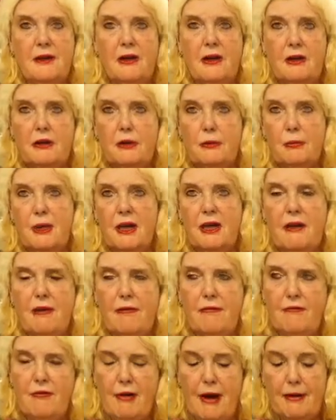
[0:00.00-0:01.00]
I could make
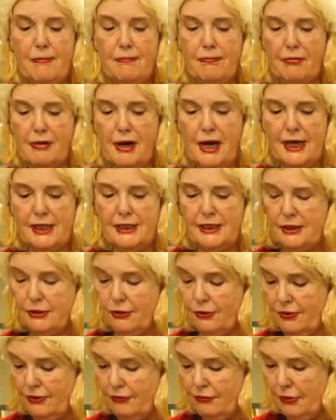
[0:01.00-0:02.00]
the red breast
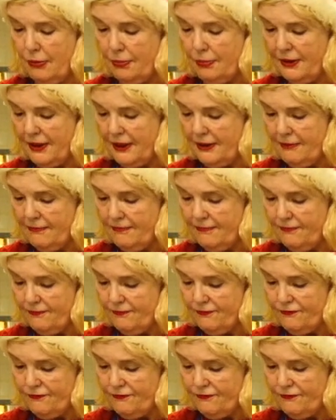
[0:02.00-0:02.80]
on the robin.